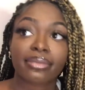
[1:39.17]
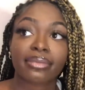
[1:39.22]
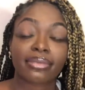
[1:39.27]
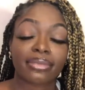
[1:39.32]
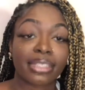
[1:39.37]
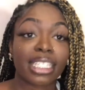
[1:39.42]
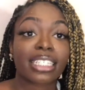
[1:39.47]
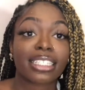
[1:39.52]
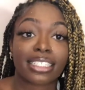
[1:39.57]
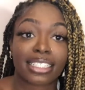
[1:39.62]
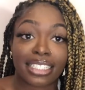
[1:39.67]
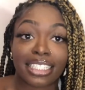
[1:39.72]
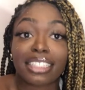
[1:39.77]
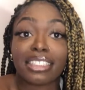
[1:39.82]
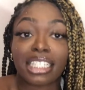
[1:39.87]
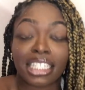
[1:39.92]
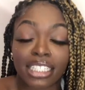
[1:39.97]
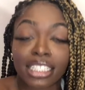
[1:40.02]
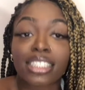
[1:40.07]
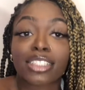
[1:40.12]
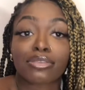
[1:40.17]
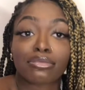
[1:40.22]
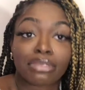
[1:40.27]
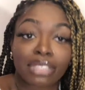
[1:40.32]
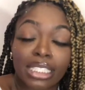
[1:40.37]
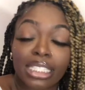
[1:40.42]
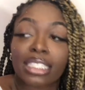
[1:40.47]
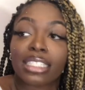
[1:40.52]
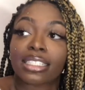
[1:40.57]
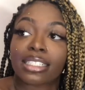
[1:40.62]
This
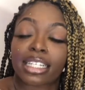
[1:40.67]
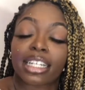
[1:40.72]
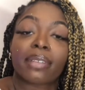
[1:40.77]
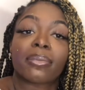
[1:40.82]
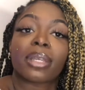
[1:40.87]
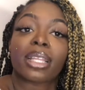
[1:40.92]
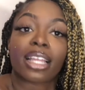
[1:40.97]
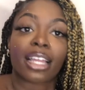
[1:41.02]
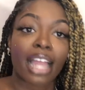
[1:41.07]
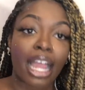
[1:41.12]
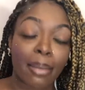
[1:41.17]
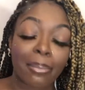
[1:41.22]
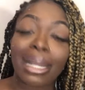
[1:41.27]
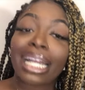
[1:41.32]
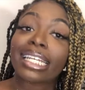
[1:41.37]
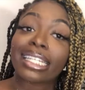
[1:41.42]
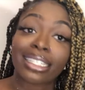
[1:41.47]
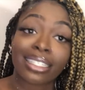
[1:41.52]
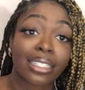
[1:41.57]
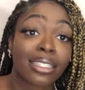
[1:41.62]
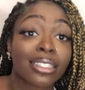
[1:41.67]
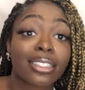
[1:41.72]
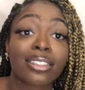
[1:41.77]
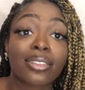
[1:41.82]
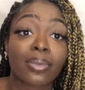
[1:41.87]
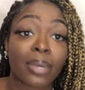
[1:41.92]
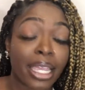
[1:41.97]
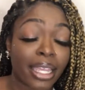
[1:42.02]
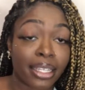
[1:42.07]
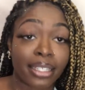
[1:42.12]
really did scare me. Like, I might get to
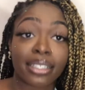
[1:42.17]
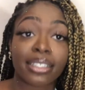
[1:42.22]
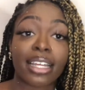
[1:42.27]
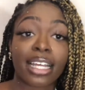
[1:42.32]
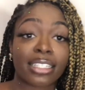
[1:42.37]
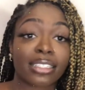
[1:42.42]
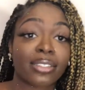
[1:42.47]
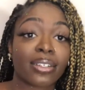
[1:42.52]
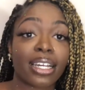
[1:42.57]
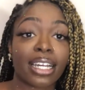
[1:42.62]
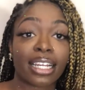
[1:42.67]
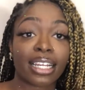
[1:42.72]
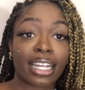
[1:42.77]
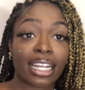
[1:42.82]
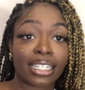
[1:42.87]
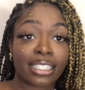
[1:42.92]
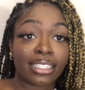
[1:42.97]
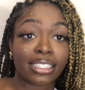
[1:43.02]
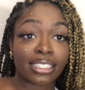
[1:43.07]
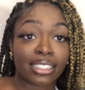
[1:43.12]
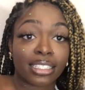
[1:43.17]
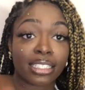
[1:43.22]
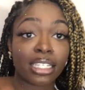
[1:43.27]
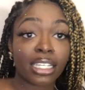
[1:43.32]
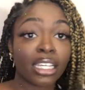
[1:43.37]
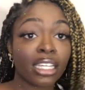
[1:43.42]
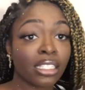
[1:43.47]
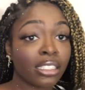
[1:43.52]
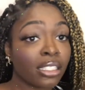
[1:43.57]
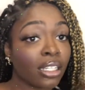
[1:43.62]
sweating. That's why I got this.
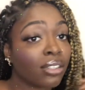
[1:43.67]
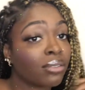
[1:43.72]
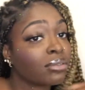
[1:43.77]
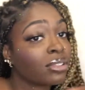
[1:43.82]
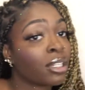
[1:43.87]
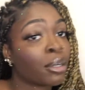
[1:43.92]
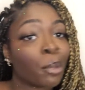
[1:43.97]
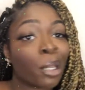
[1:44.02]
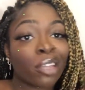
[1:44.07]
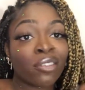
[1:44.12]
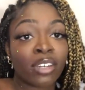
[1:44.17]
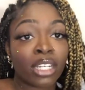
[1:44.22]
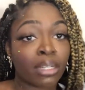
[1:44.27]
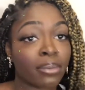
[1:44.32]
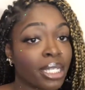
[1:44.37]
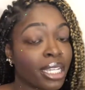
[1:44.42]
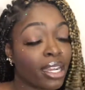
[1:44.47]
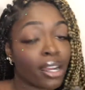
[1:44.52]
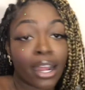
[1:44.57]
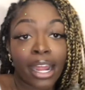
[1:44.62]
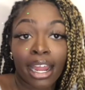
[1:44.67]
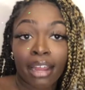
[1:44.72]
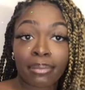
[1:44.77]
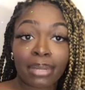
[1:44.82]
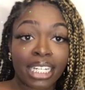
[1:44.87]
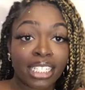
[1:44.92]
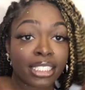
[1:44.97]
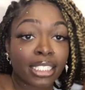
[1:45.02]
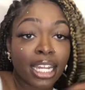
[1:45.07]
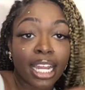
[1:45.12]
Don't make fun of me how I have
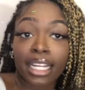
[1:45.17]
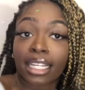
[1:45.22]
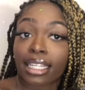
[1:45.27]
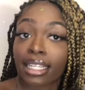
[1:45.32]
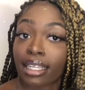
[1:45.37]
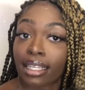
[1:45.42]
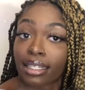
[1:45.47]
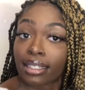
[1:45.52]
my jacket.